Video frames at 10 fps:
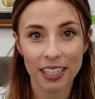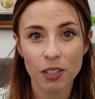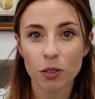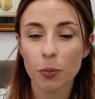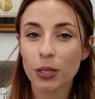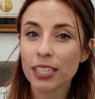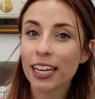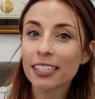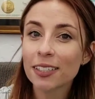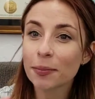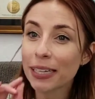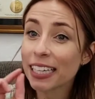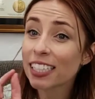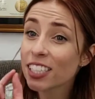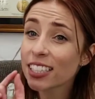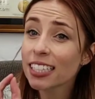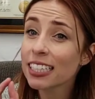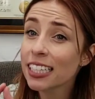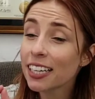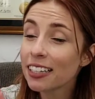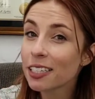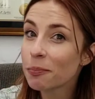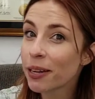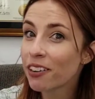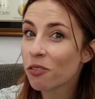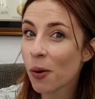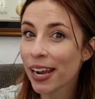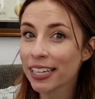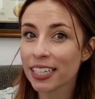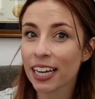So pretend you're making just the littlest bit of wind